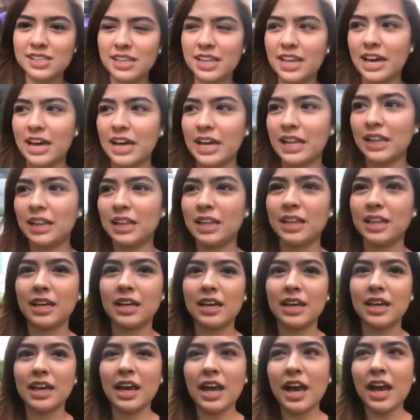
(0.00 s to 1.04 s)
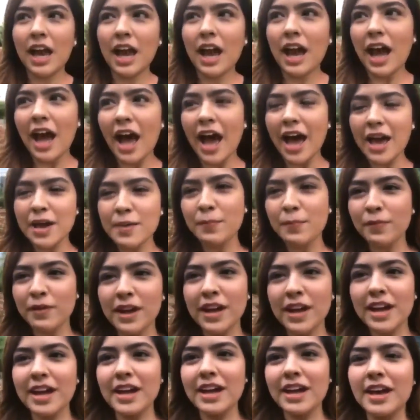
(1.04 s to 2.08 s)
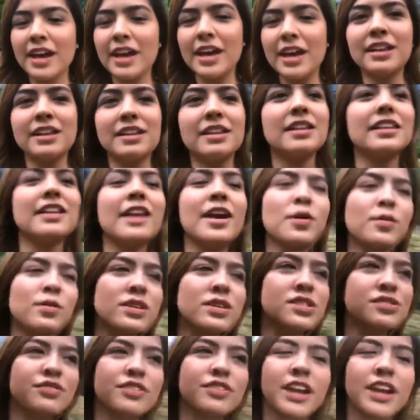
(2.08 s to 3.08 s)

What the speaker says: that I pray and I wish